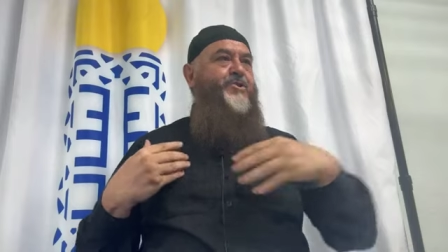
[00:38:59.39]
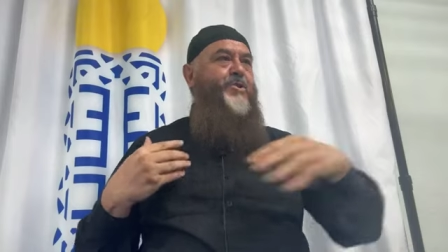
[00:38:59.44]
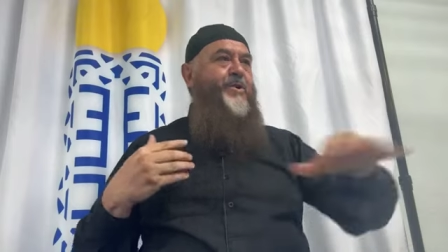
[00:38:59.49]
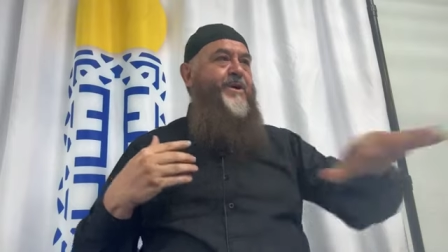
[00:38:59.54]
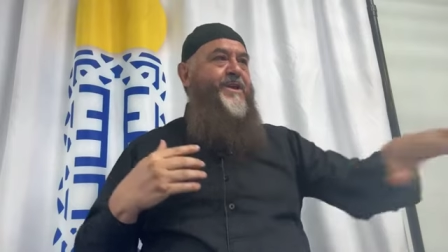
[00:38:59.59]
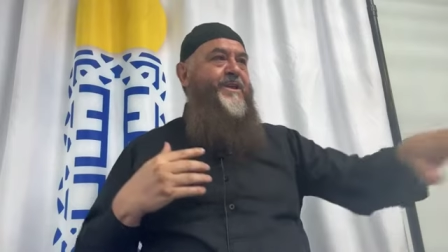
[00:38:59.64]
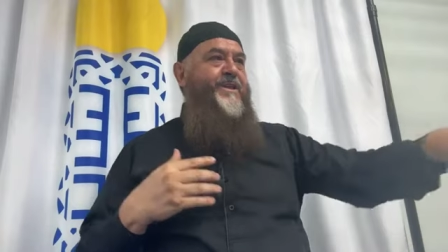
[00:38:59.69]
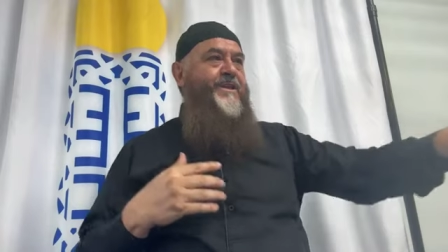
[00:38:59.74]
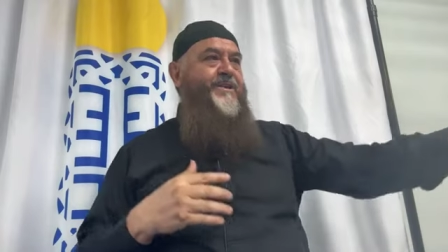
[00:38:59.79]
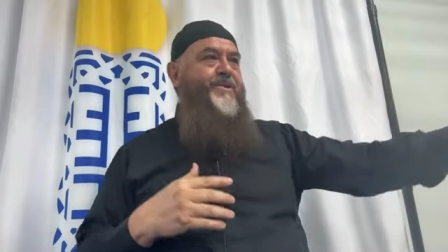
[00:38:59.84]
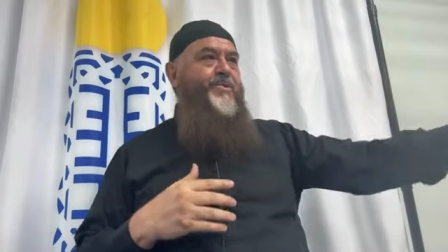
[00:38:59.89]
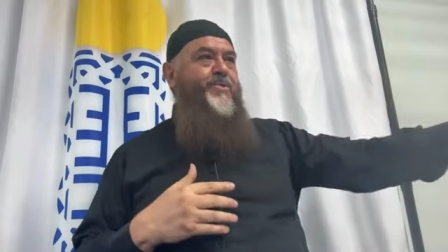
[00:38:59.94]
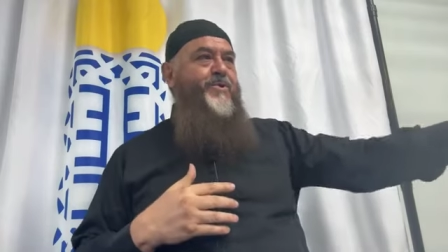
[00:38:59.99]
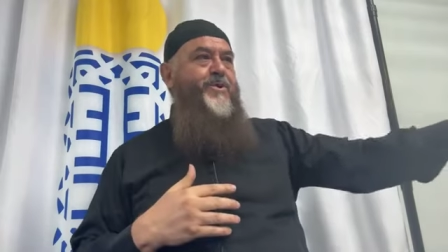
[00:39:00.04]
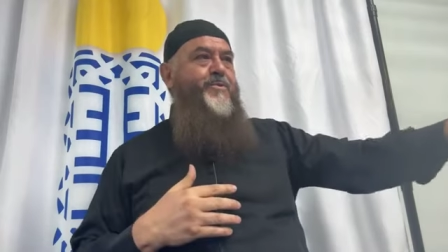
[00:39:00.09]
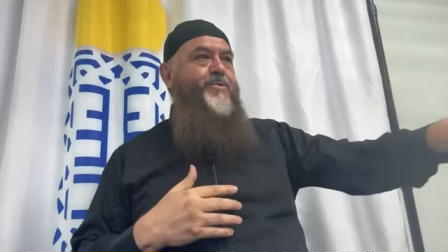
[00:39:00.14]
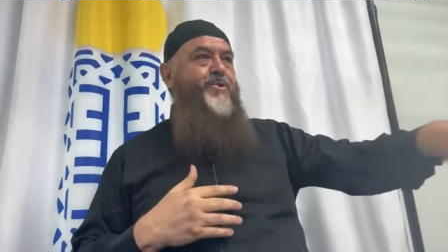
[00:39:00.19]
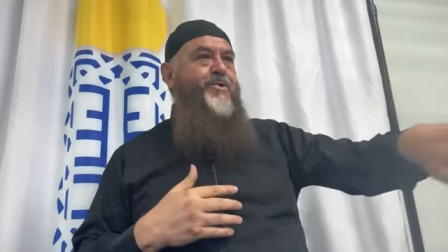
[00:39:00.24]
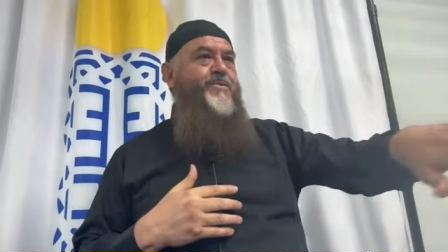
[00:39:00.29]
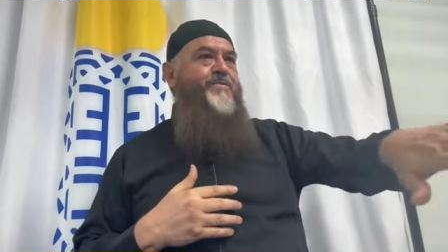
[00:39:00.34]
So in,
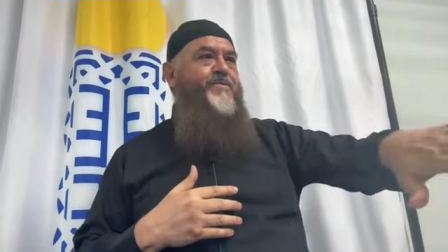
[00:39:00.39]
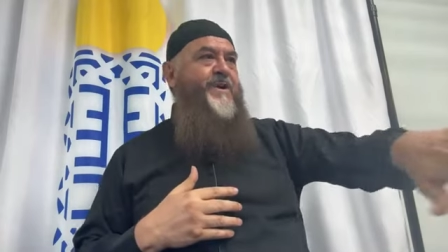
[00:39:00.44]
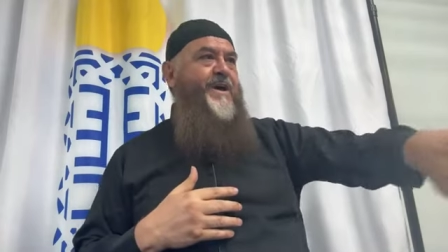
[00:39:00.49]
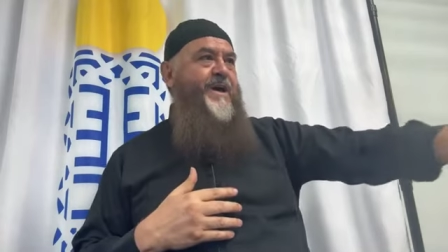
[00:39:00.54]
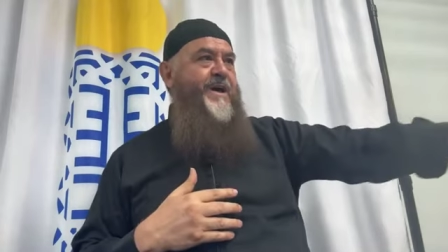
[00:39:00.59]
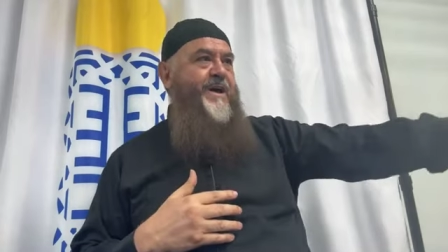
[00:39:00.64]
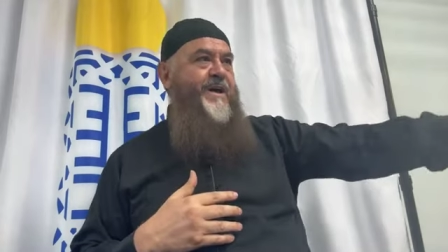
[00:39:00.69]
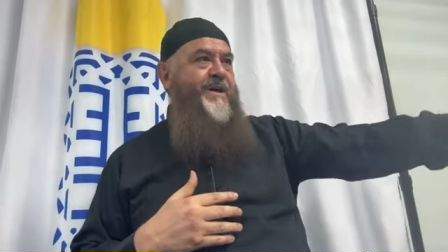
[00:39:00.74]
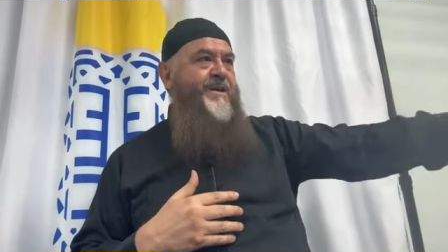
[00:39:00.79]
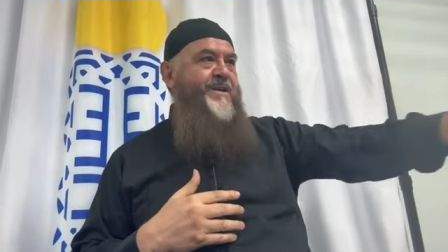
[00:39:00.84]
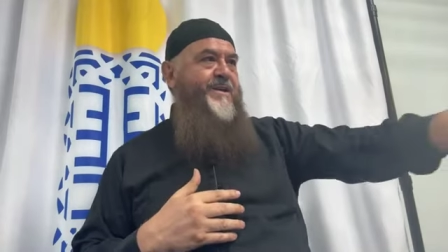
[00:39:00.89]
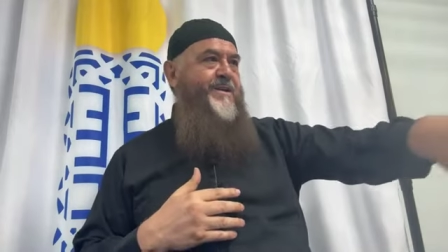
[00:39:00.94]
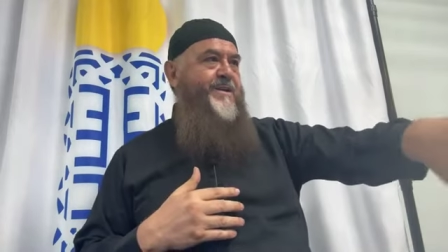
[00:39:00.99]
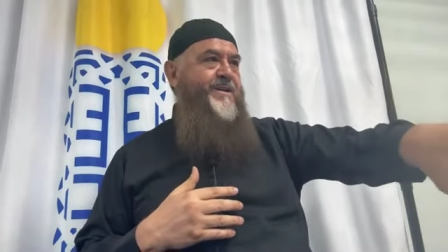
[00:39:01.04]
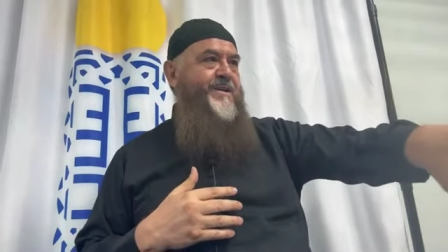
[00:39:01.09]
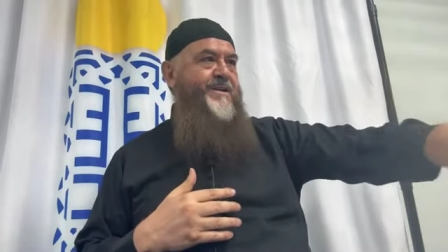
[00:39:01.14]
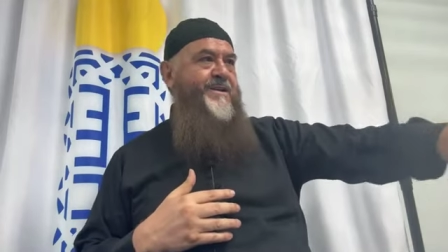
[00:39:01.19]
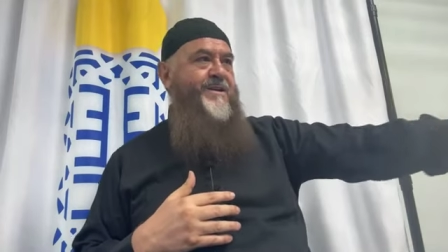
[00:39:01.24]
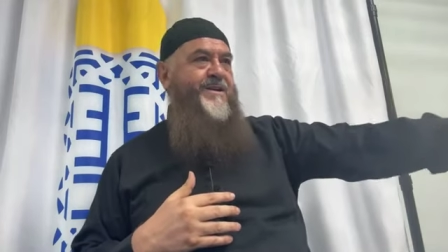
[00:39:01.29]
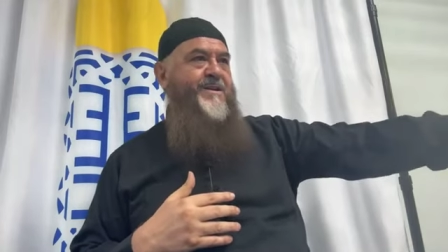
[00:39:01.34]
you remove the
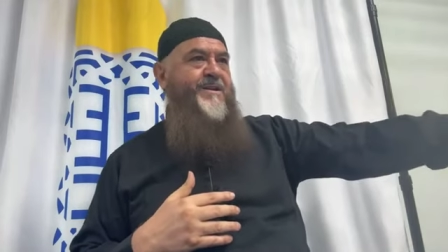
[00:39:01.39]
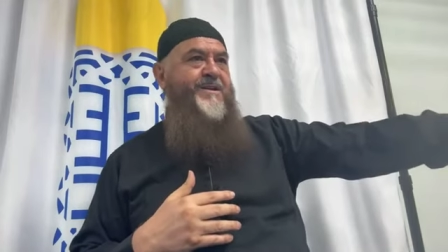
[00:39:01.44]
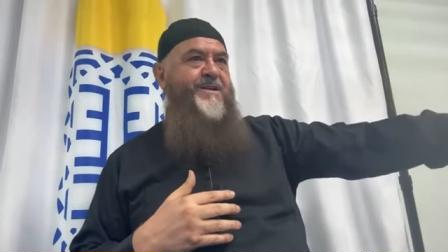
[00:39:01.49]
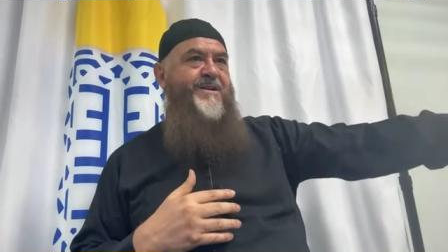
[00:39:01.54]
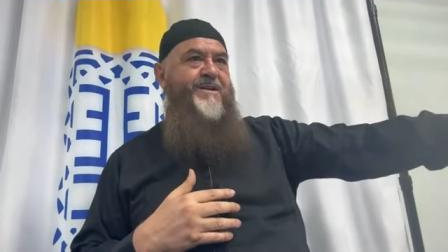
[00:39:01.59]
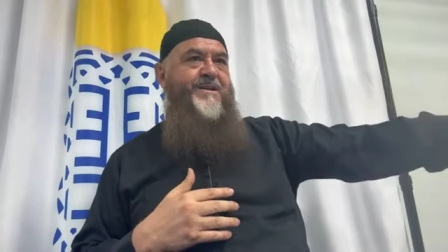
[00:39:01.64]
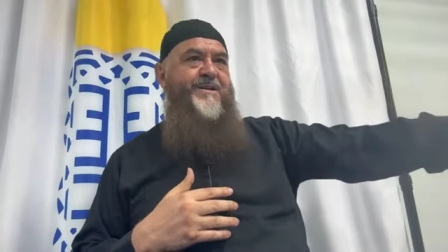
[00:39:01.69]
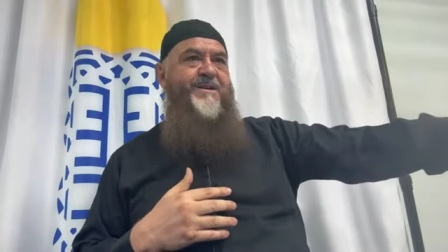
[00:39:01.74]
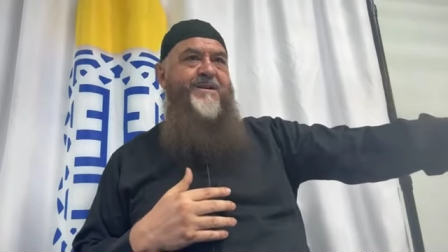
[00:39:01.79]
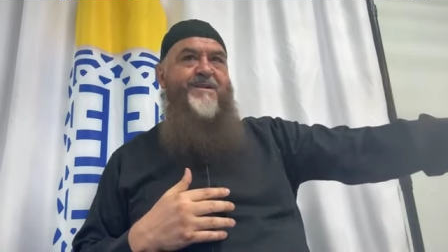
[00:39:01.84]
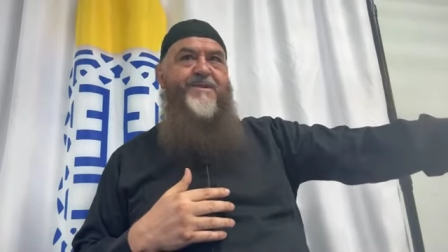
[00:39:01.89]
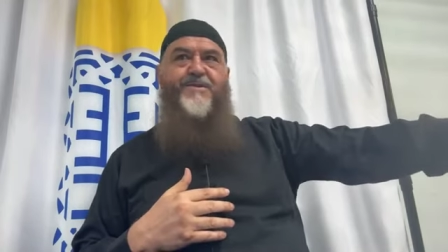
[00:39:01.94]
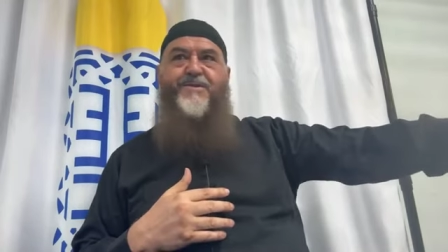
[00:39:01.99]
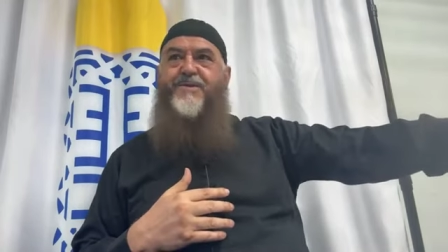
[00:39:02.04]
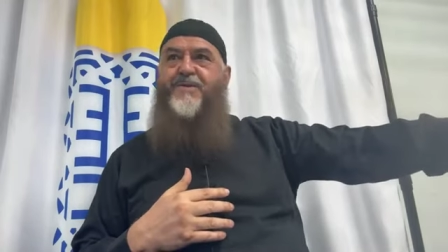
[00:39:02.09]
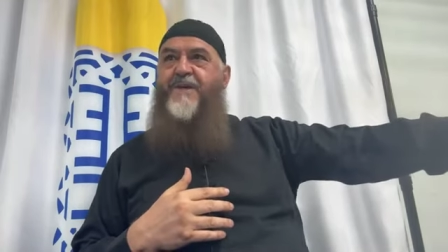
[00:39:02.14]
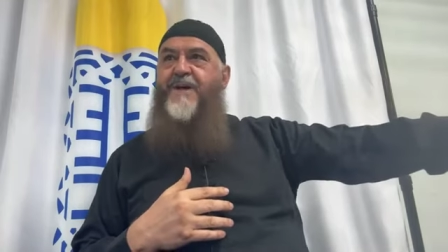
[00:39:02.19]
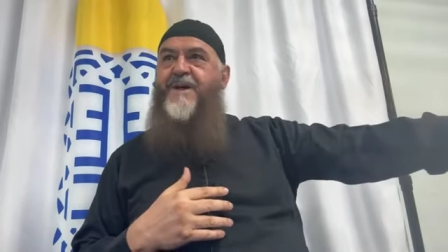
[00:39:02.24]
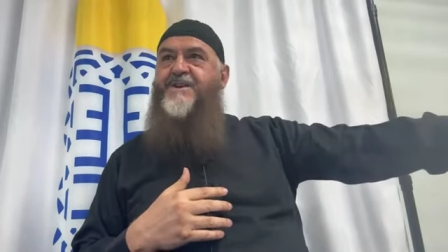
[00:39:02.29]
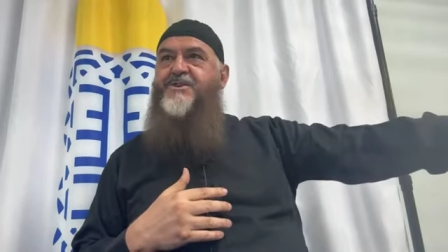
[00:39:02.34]

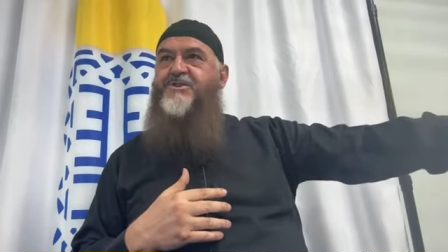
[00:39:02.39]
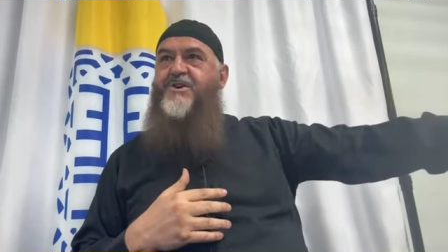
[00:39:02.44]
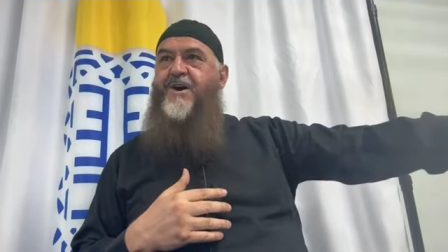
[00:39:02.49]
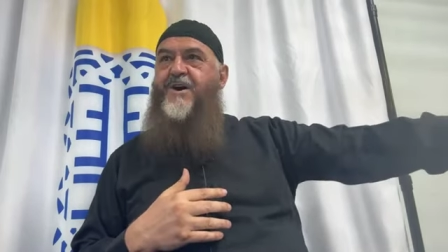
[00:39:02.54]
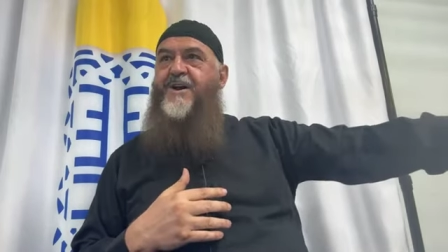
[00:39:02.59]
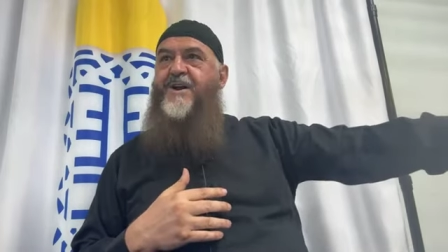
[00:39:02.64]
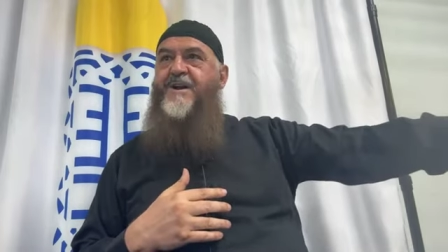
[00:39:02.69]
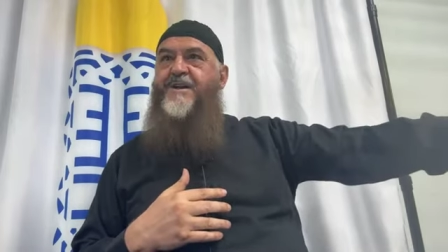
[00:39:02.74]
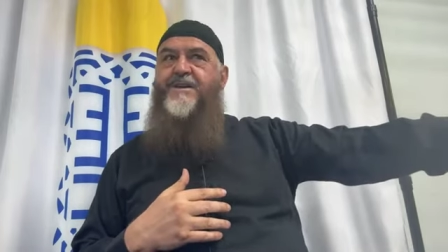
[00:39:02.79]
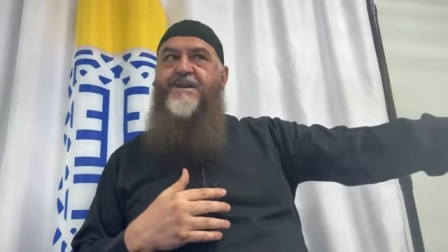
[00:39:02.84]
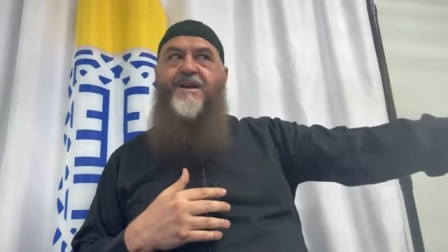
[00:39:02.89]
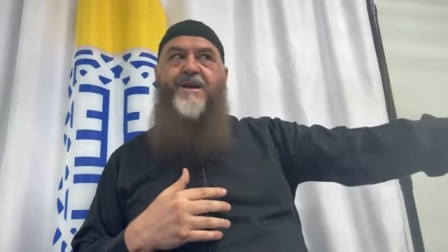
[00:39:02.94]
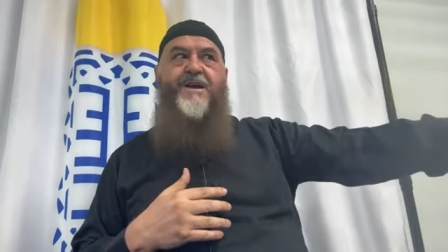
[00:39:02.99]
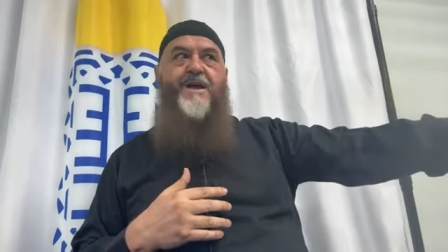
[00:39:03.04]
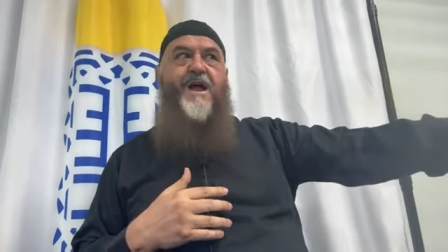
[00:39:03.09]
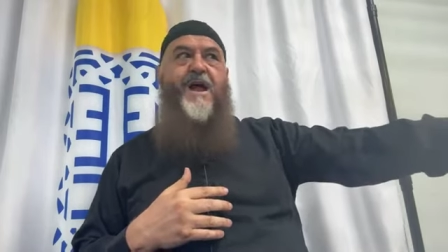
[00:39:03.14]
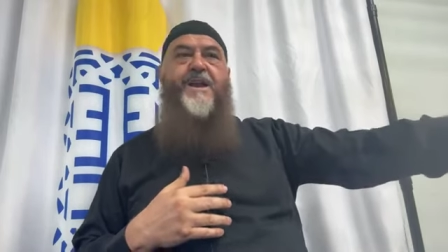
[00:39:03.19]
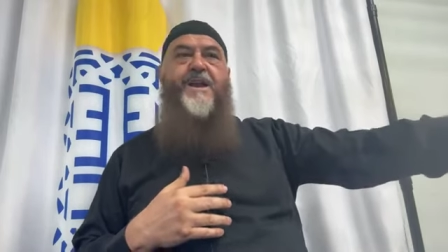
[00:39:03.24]
things on it,